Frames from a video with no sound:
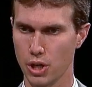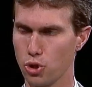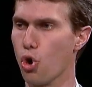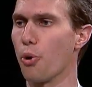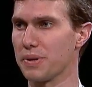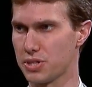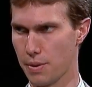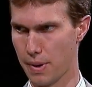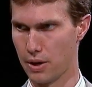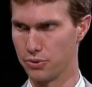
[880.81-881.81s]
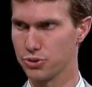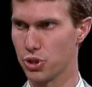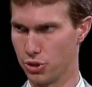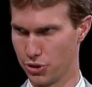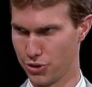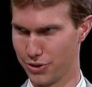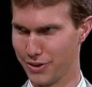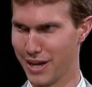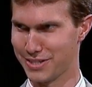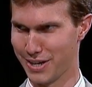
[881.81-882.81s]
an enormous amount to learn
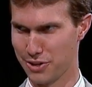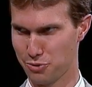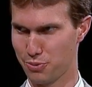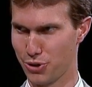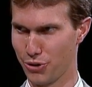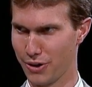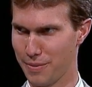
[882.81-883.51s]
as an entrepreneur.